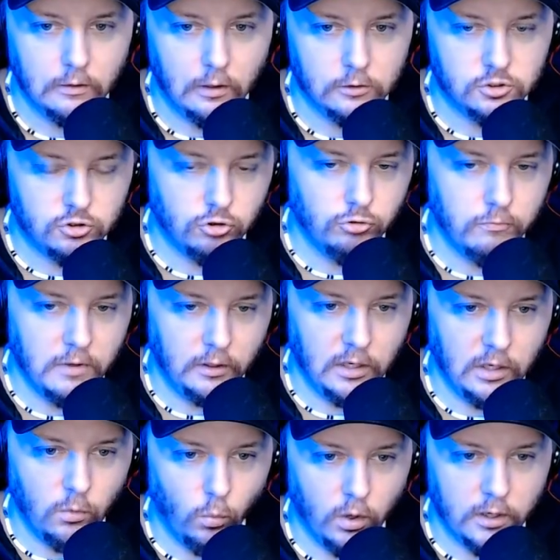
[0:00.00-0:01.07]

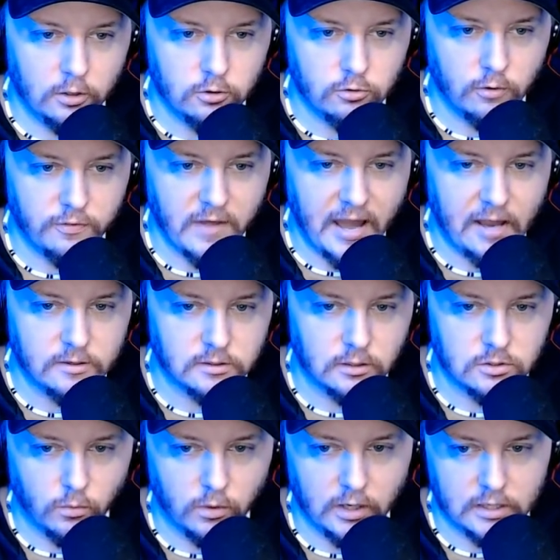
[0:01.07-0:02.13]
2,100,000
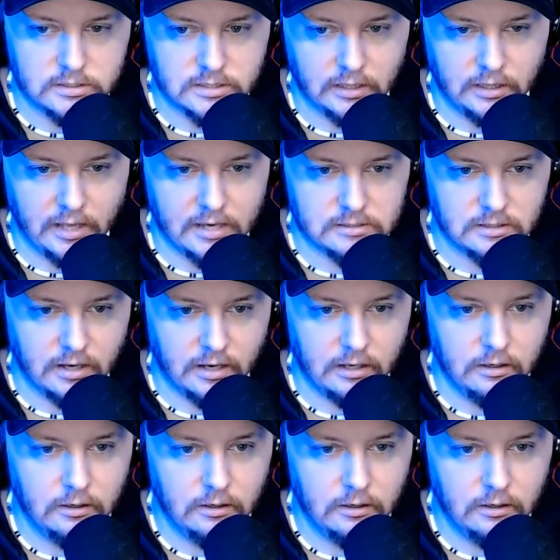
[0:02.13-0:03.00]
is what I said last night.